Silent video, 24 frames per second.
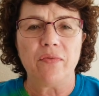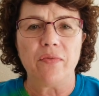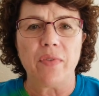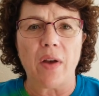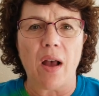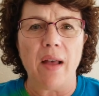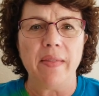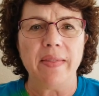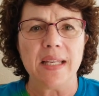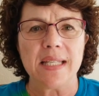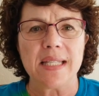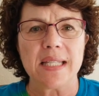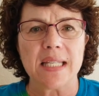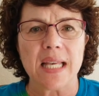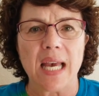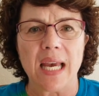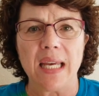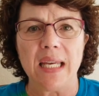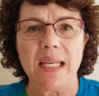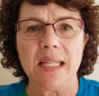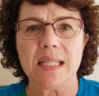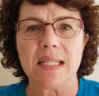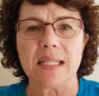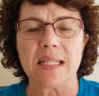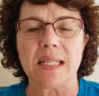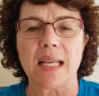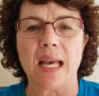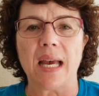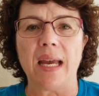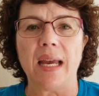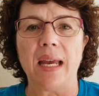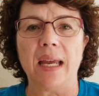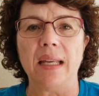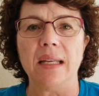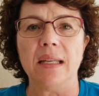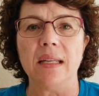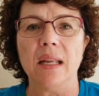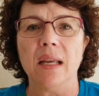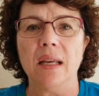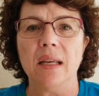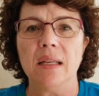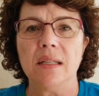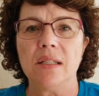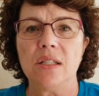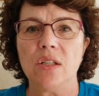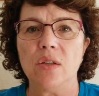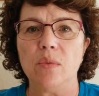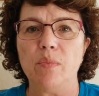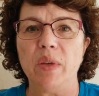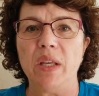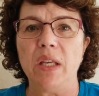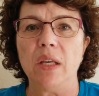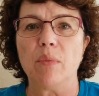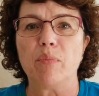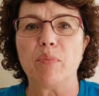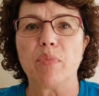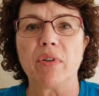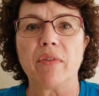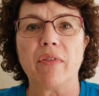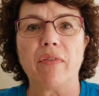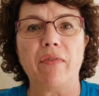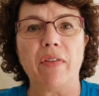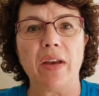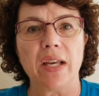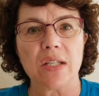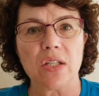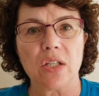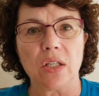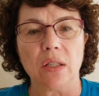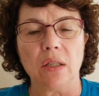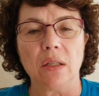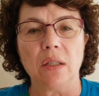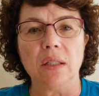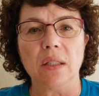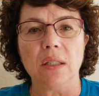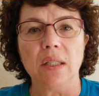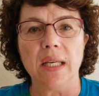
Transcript: on the science side to be a professional.